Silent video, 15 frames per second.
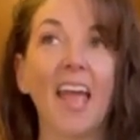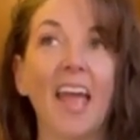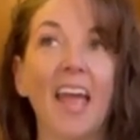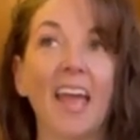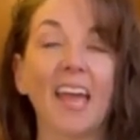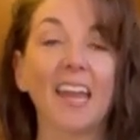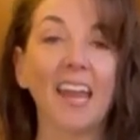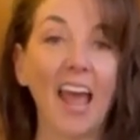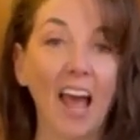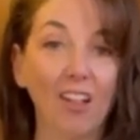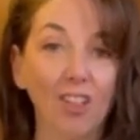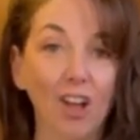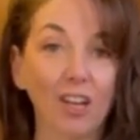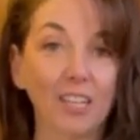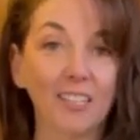and how
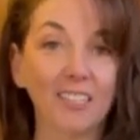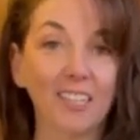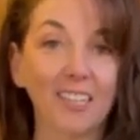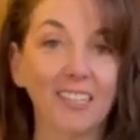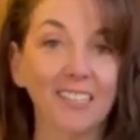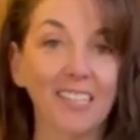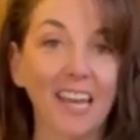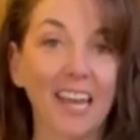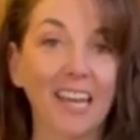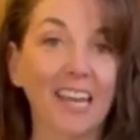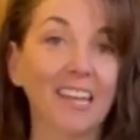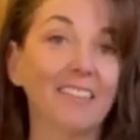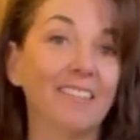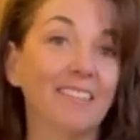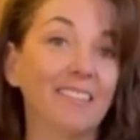long it's gonna take.
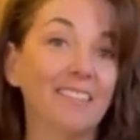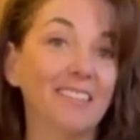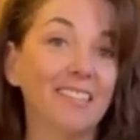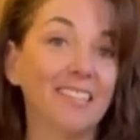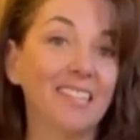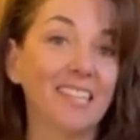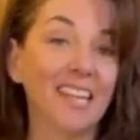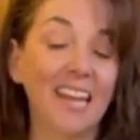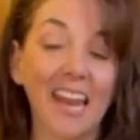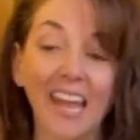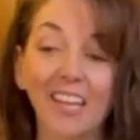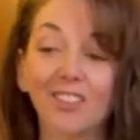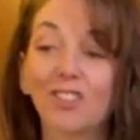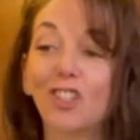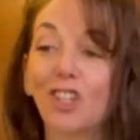And
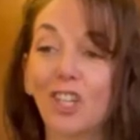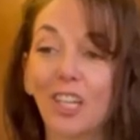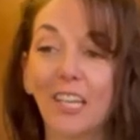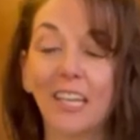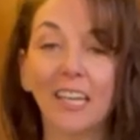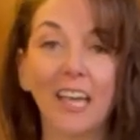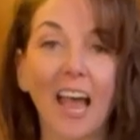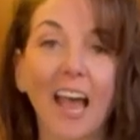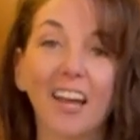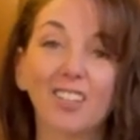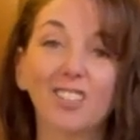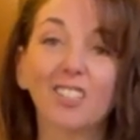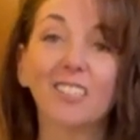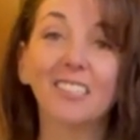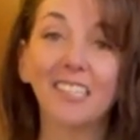today's cookie
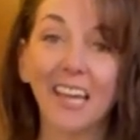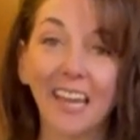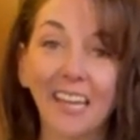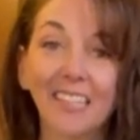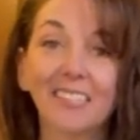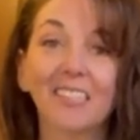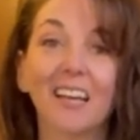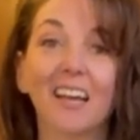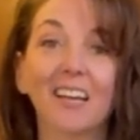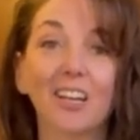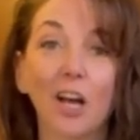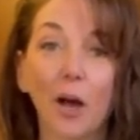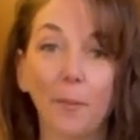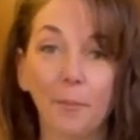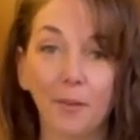actually takes a
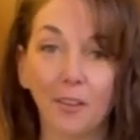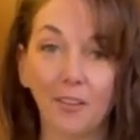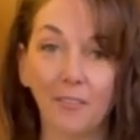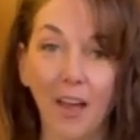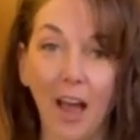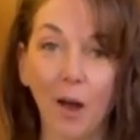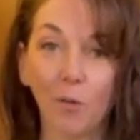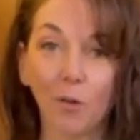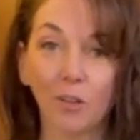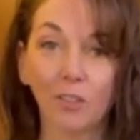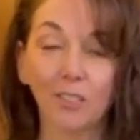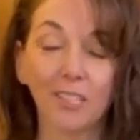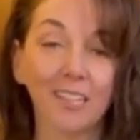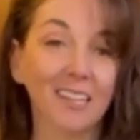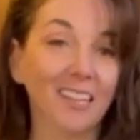couple of
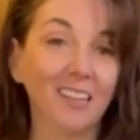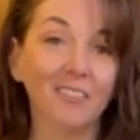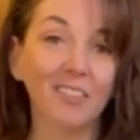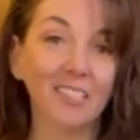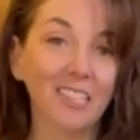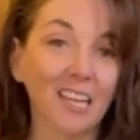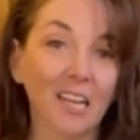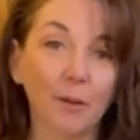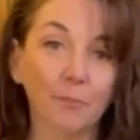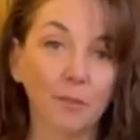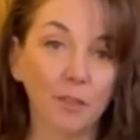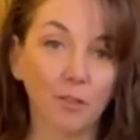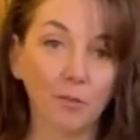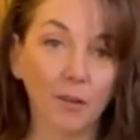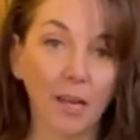hours, can even take up
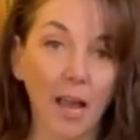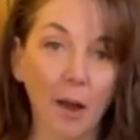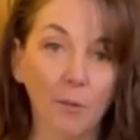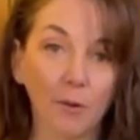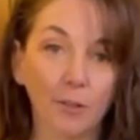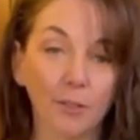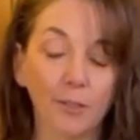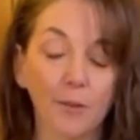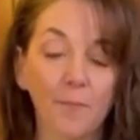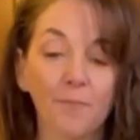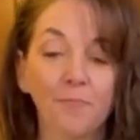to three hours.